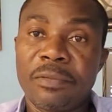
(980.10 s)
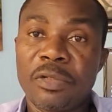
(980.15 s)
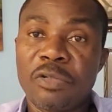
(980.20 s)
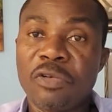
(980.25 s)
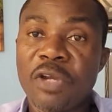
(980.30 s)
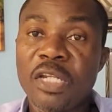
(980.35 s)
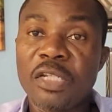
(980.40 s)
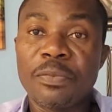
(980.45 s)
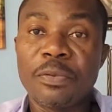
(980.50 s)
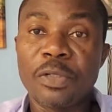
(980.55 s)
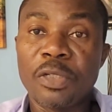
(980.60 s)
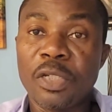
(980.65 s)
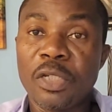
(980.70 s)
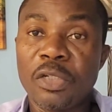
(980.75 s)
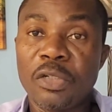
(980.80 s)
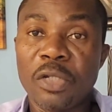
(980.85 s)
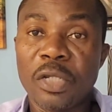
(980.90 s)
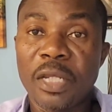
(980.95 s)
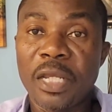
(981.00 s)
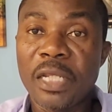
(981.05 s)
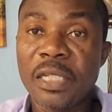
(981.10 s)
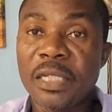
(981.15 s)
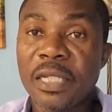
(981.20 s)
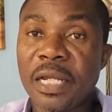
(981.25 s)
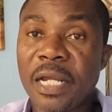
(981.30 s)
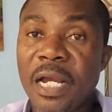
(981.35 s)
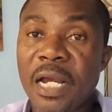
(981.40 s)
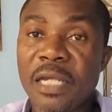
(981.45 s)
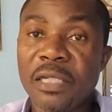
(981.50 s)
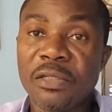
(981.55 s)
transportation, getting the
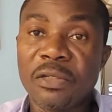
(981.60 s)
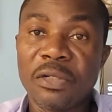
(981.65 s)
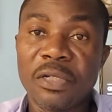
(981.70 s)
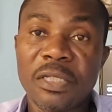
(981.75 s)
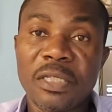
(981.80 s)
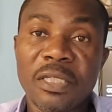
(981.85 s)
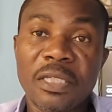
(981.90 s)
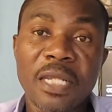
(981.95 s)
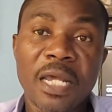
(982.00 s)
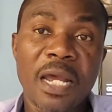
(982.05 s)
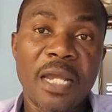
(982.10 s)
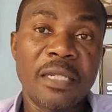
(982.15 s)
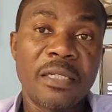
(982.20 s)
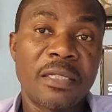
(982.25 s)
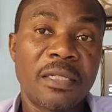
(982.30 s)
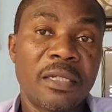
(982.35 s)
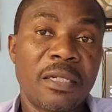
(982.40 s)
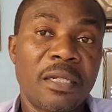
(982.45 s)
guys to the site,